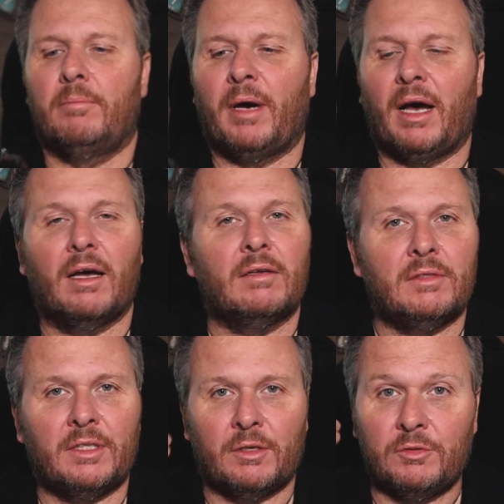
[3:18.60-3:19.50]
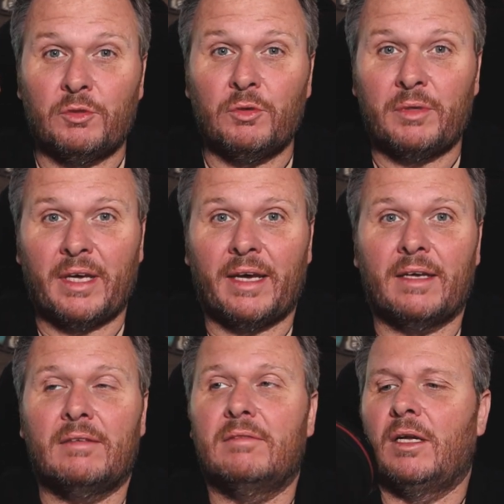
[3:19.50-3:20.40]
But you know, you do get
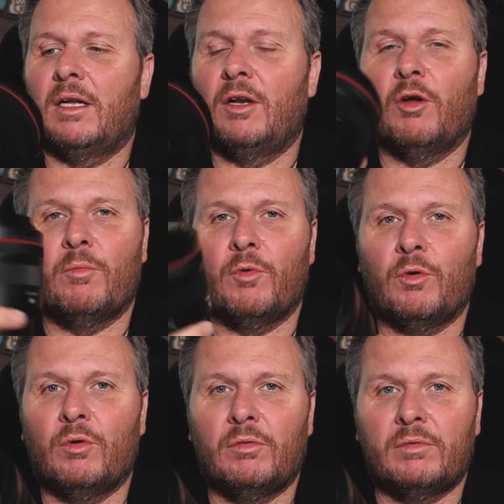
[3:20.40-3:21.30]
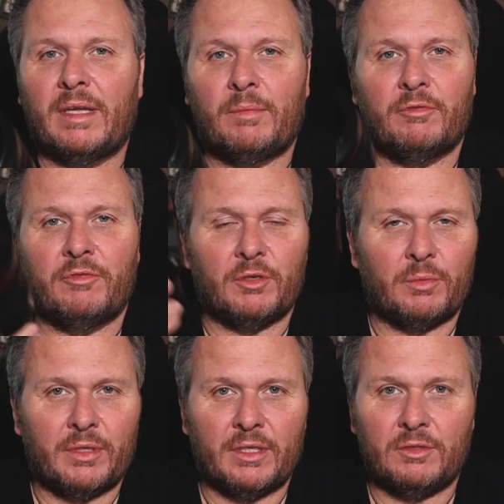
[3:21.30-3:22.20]
a lot more depth of field
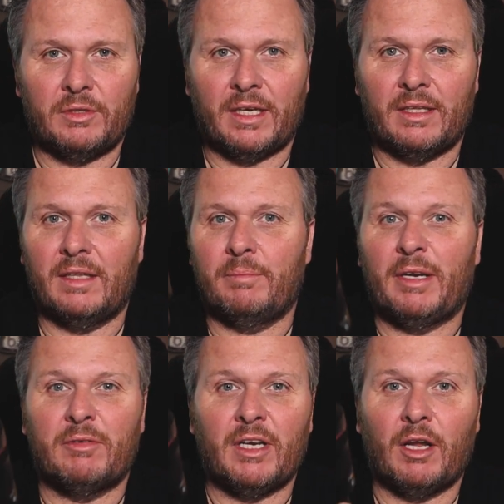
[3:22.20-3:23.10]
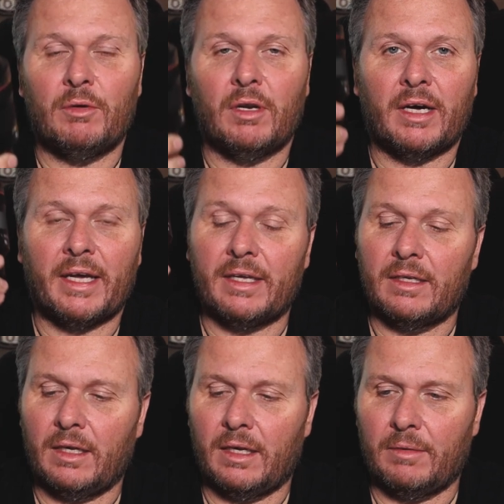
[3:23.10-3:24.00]
with this. You get better in low light,
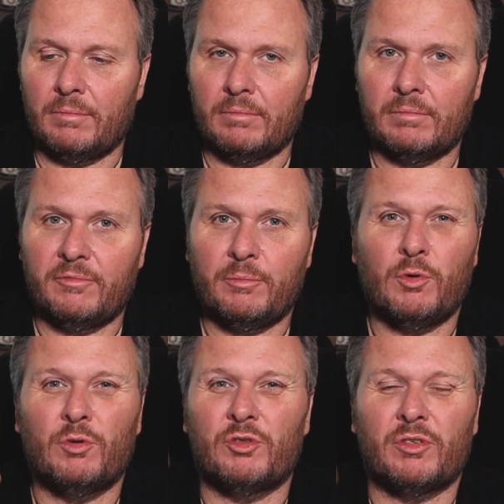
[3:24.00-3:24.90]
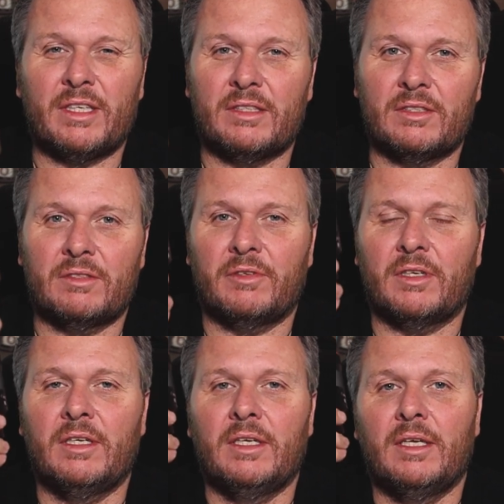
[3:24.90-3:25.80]
portraits
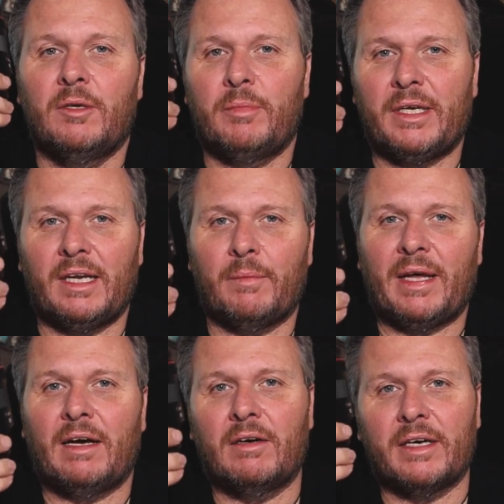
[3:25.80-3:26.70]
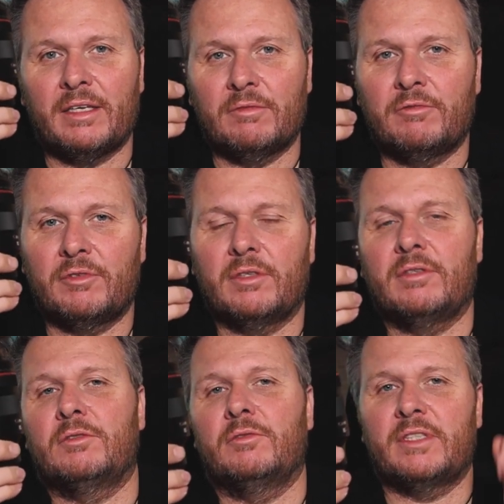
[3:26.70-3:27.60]
for picking up that eye and for
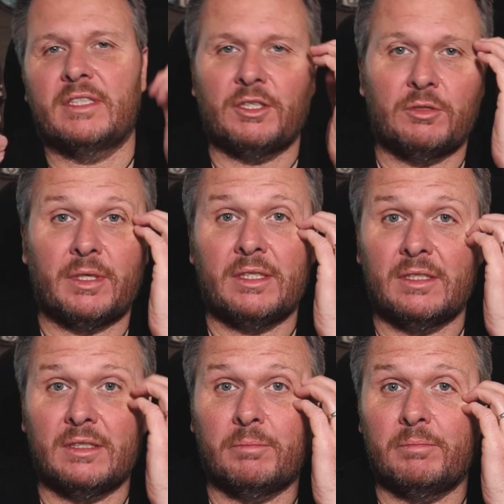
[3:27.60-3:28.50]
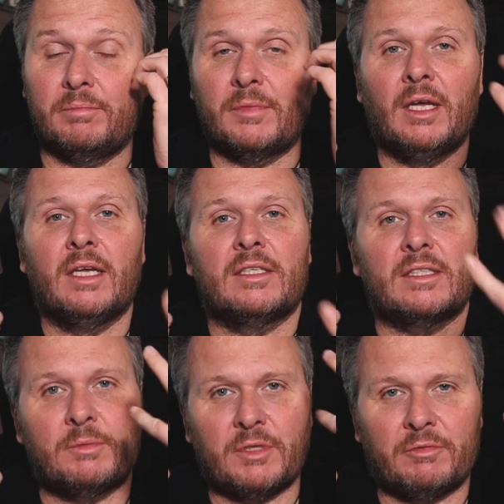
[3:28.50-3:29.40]
sort of accentuating the
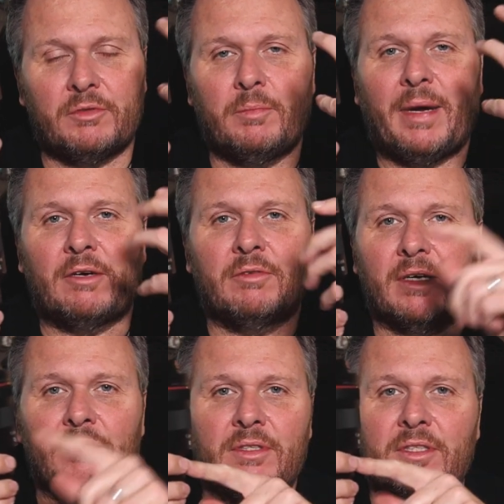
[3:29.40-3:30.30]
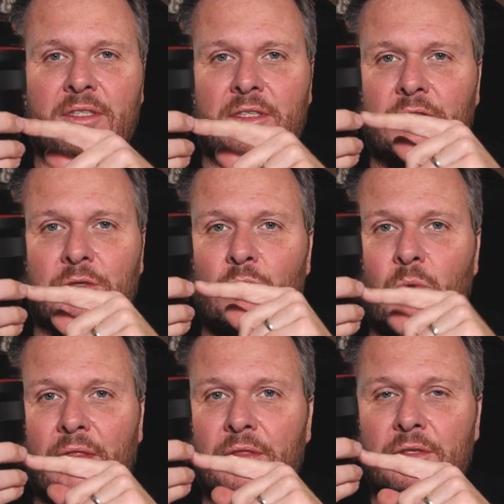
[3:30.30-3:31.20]
subject from the background. This is going to do
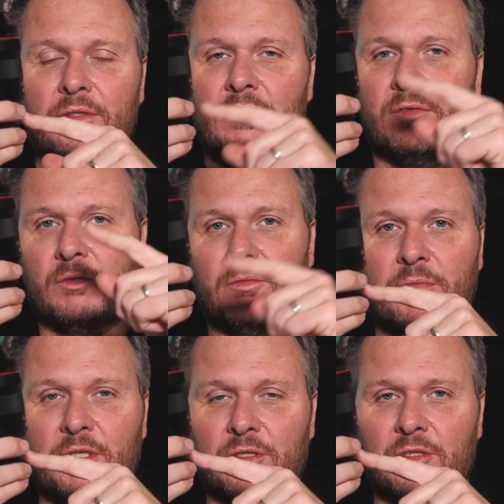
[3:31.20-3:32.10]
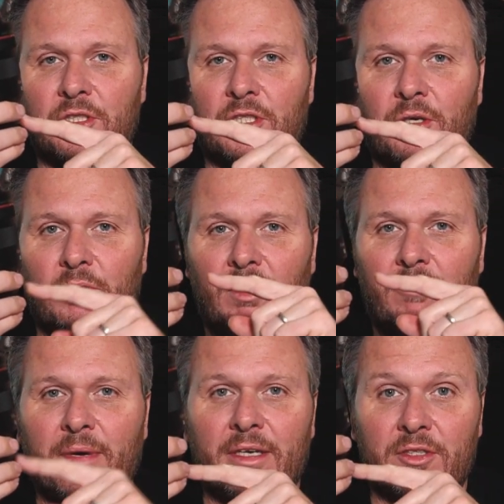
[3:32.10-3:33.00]
wonders. I've got some pictures to show you that
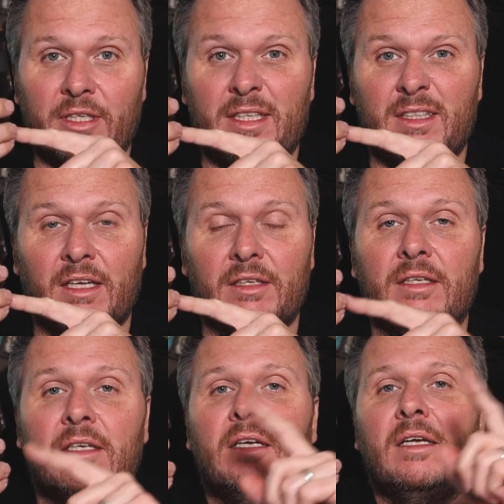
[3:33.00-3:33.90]
I've managed to get done